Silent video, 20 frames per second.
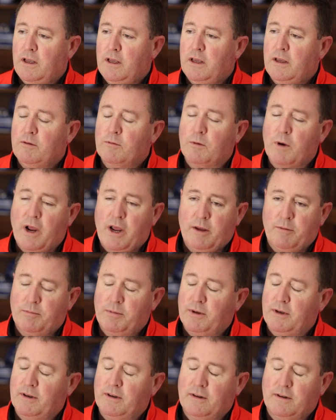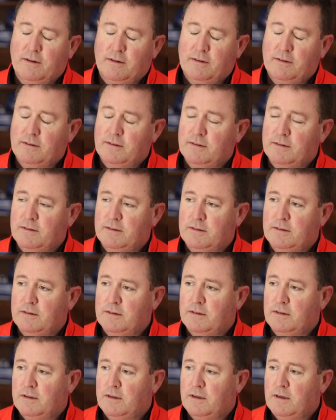in rape, and
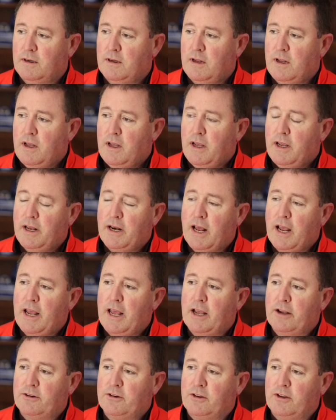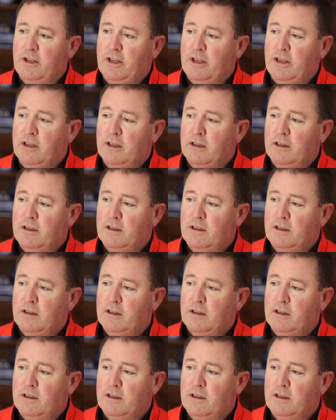I've